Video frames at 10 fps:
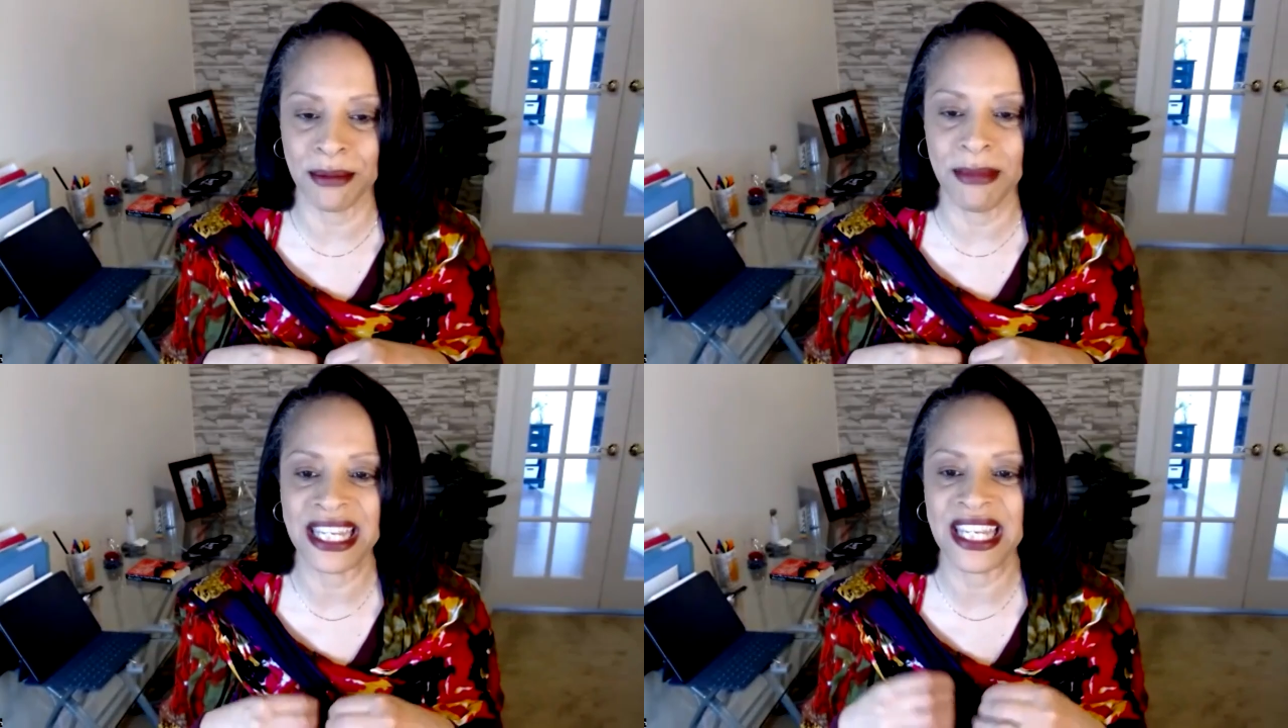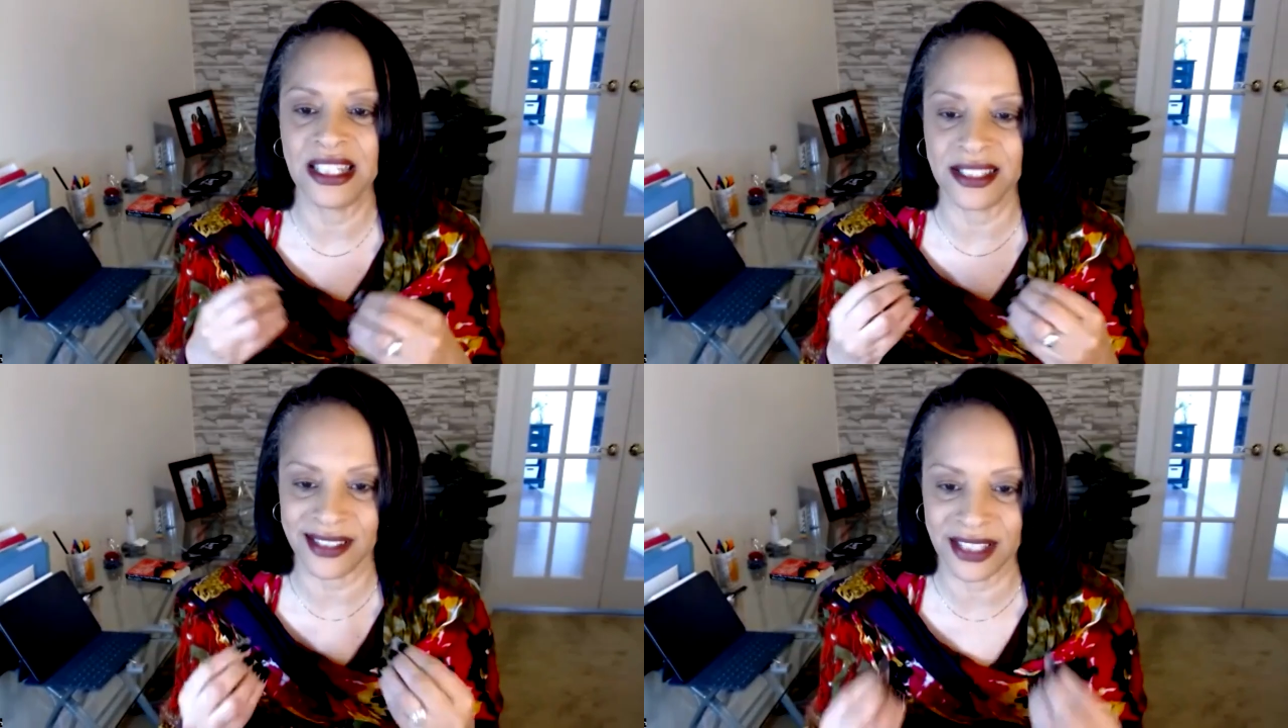to making
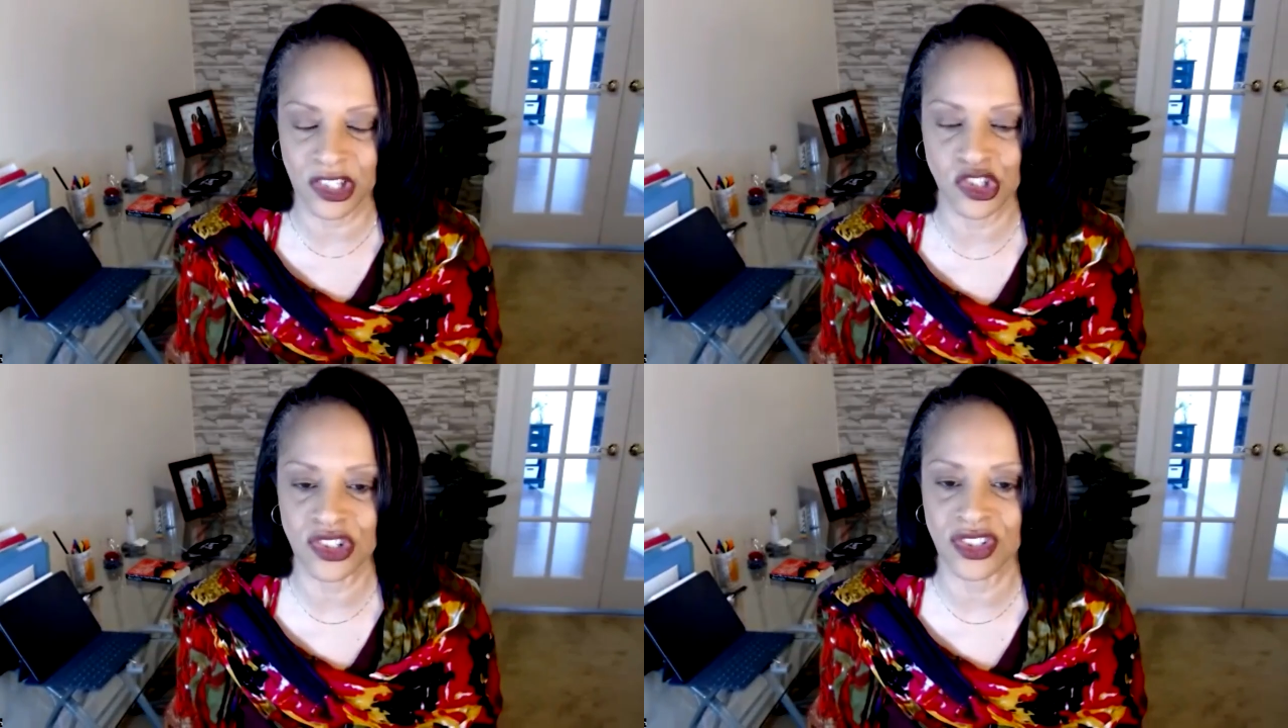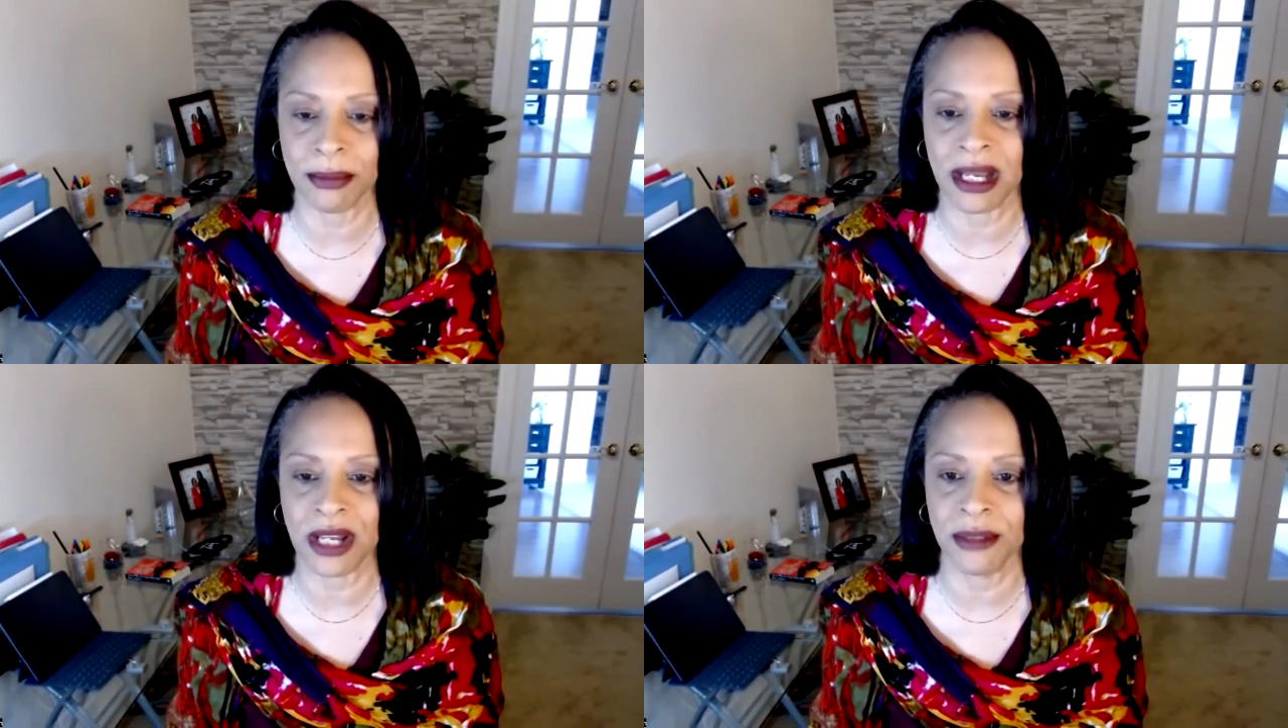decisions
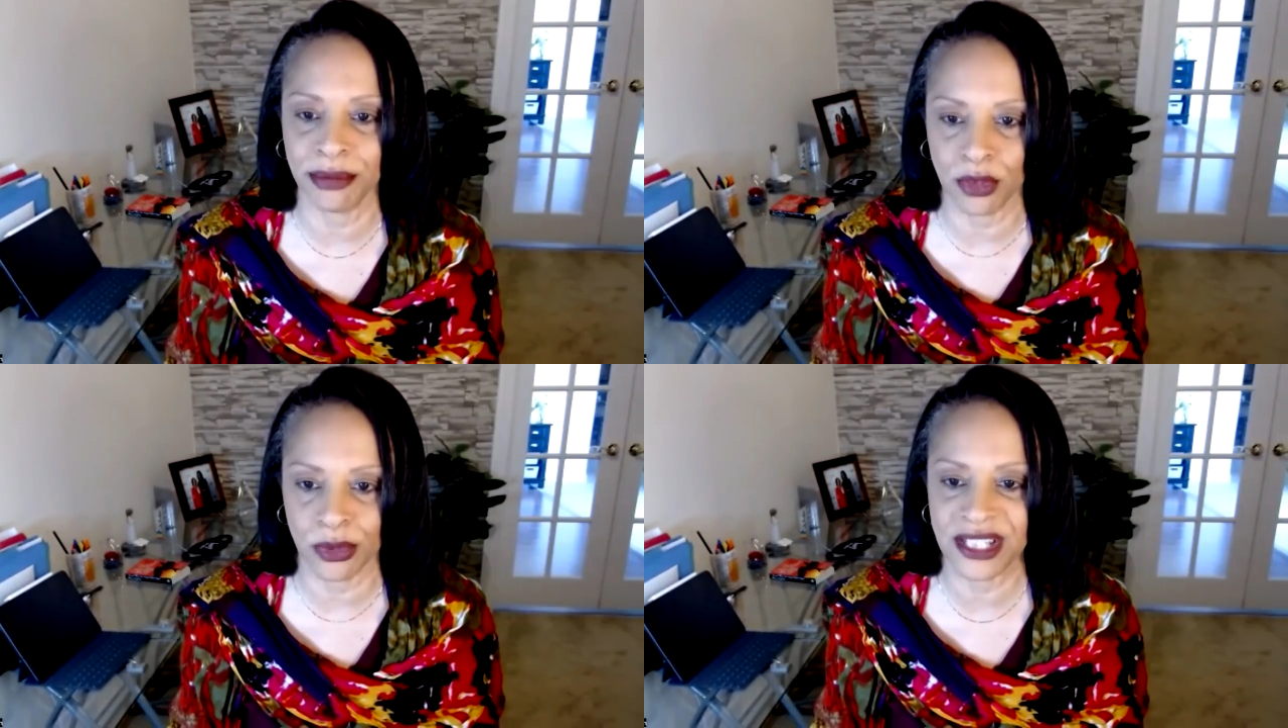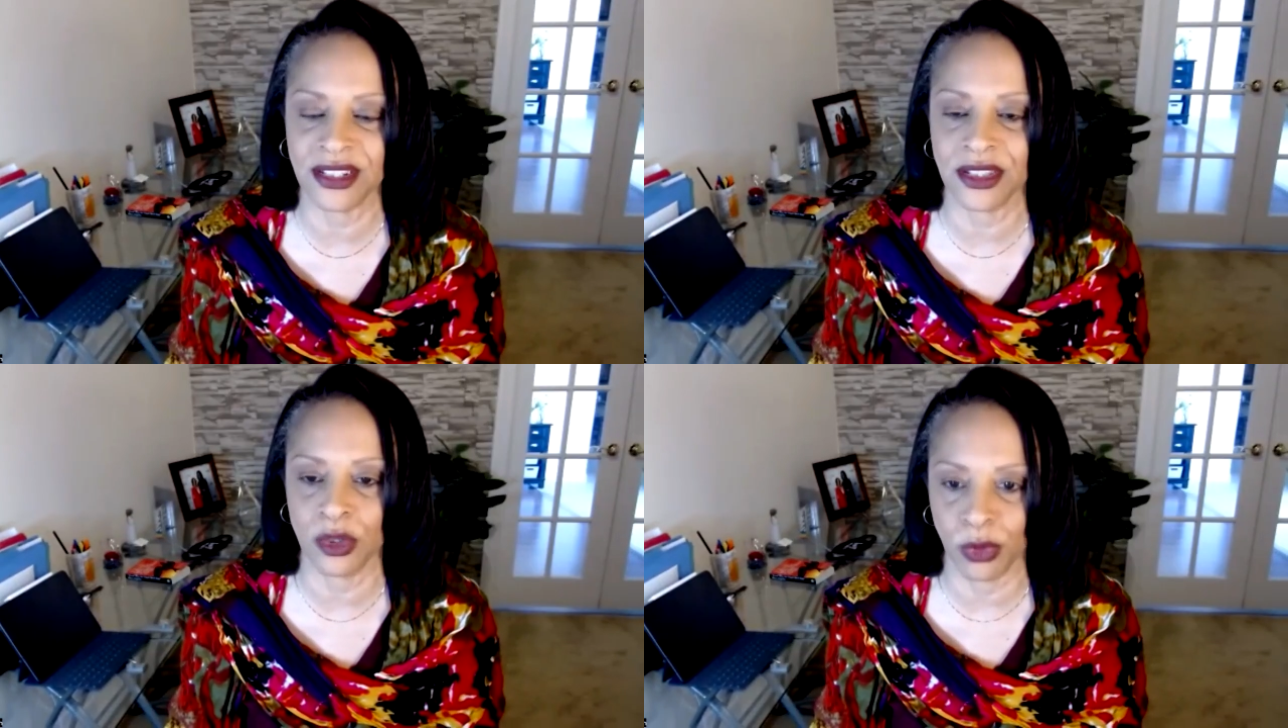about employees
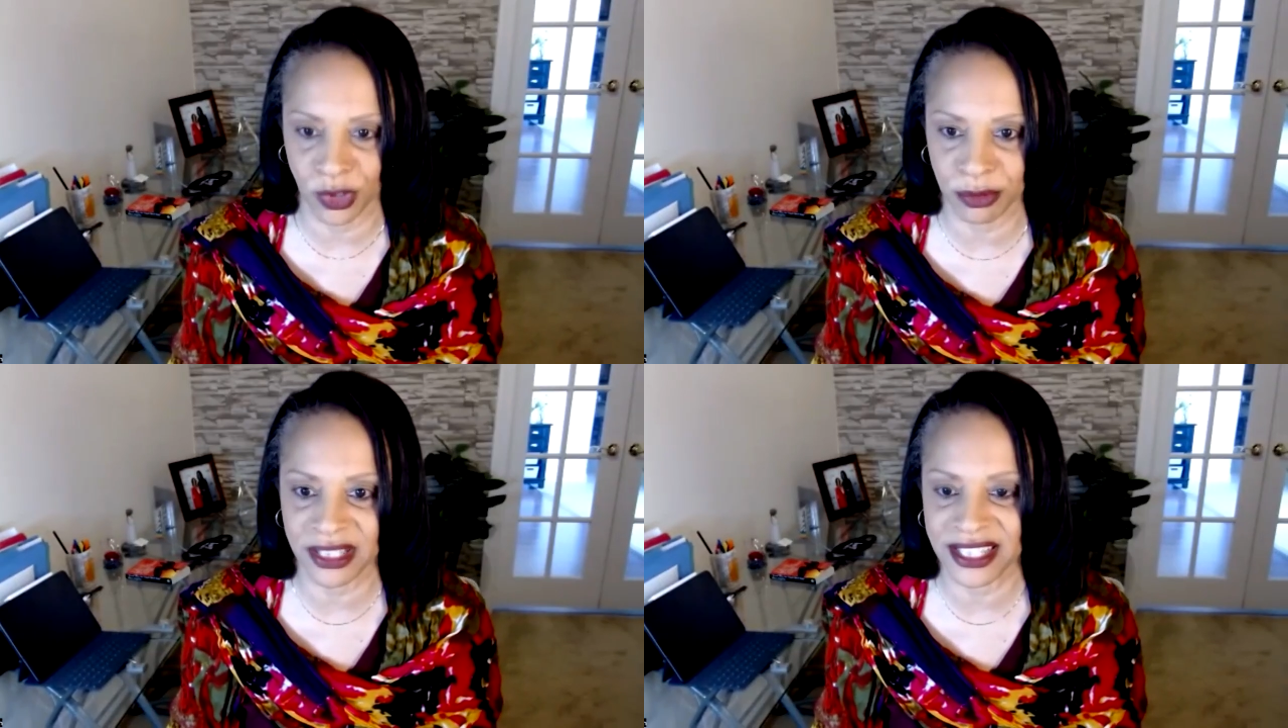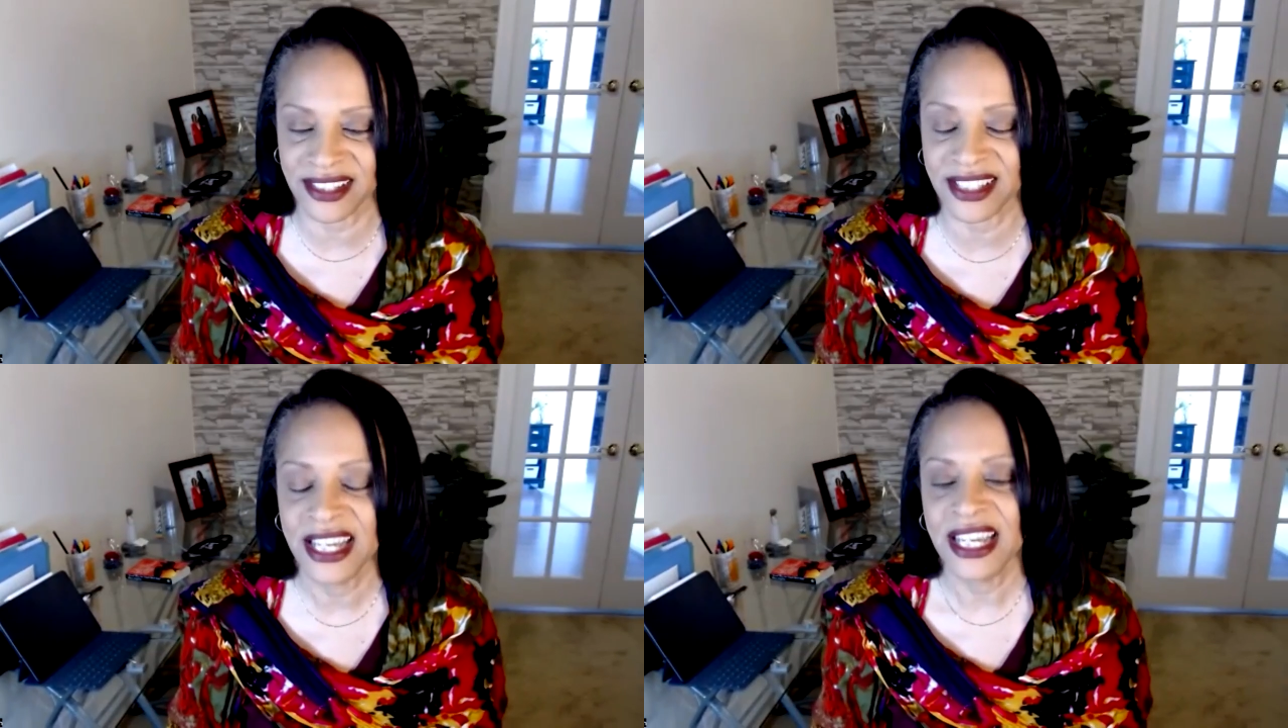in the workplace.